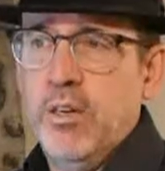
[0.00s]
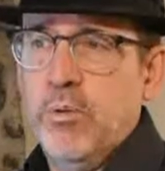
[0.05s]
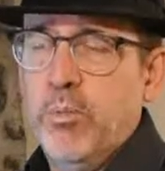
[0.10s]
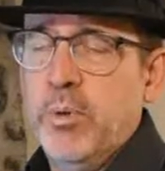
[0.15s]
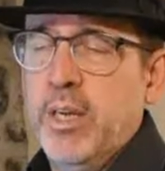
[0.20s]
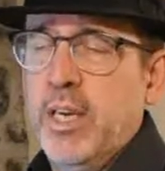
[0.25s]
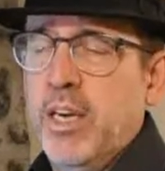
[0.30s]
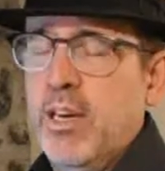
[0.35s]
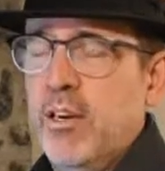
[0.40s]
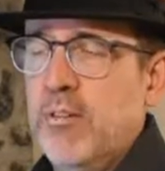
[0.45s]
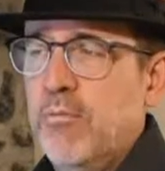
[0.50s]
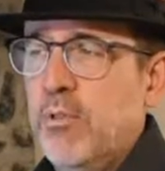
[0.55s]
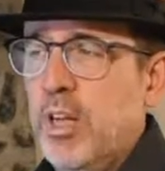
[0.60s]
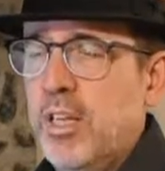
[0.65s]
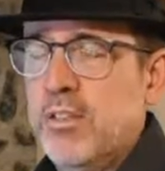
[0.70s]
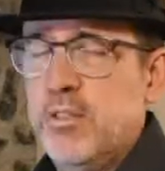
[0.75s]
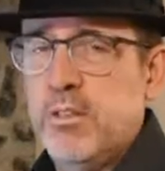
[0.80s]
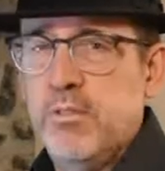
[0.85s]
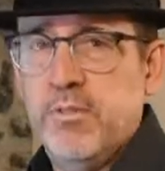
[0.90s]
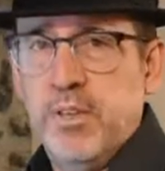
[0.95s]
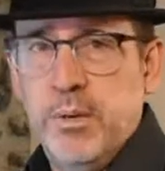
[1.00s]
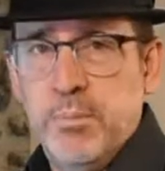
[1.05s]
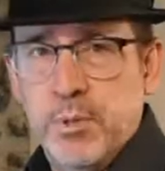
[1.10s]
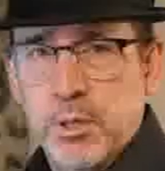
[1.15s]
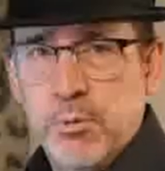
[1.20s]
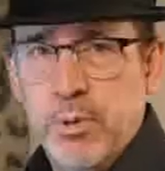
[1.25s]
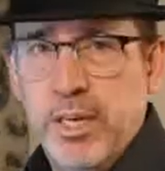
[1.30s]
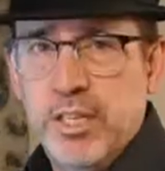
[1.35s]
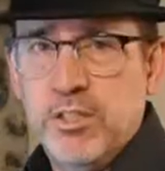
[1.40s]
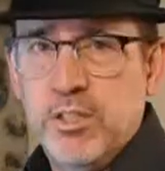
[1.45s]
We have lots of
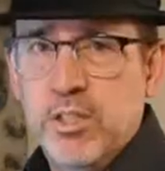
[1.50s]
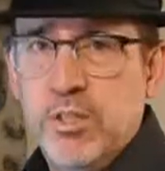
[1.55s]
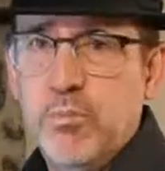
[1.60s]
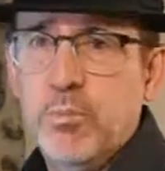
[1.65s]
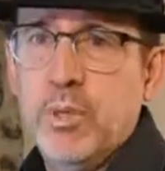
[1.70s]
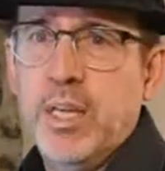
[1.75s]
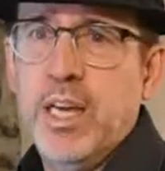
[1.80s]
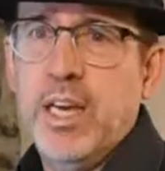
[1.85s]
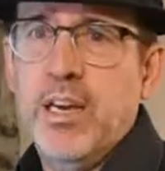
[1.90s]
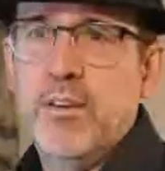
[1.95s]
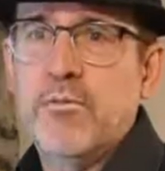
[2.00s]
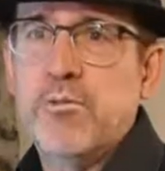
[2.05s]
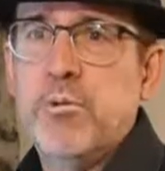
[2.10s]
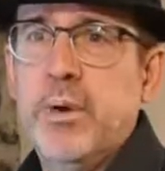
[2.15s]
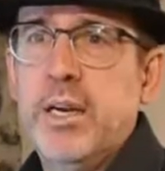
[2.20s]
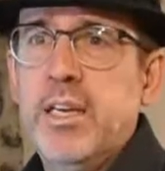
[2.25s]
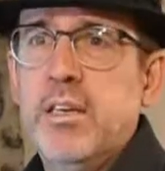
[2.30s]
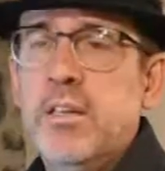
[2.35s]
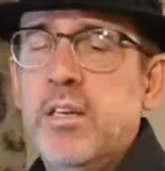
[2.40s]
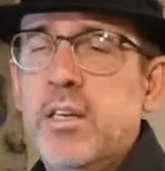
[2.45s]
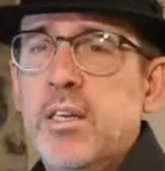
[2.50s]
immigration. We have great